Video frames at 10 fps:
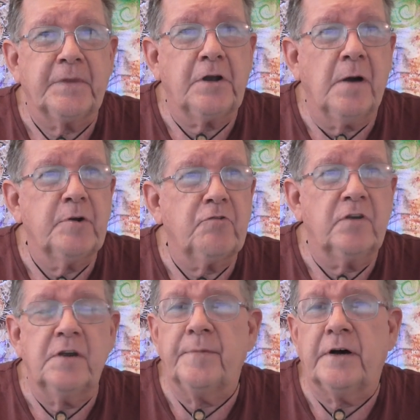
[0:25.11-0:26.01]

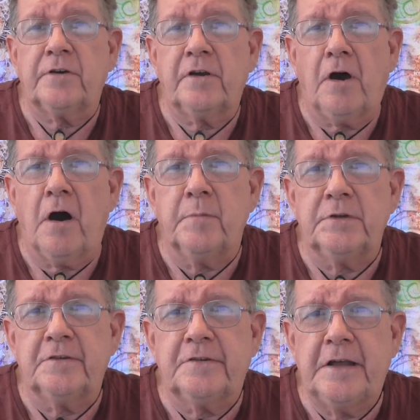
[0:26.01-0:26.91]
commentary about
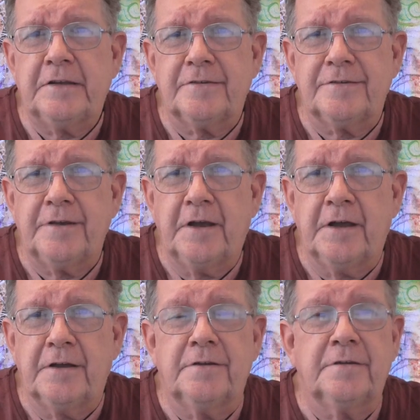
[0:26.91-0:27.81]
common sense.
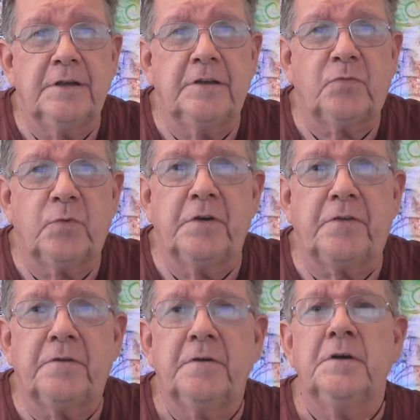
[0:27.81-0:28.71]
And it's
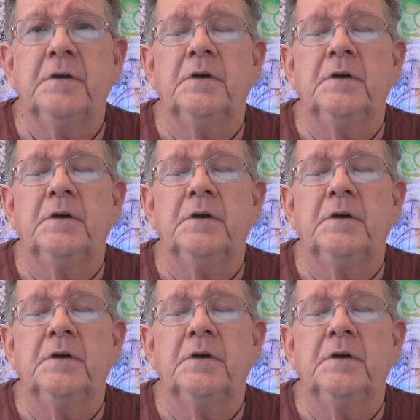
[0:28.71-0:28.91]
worth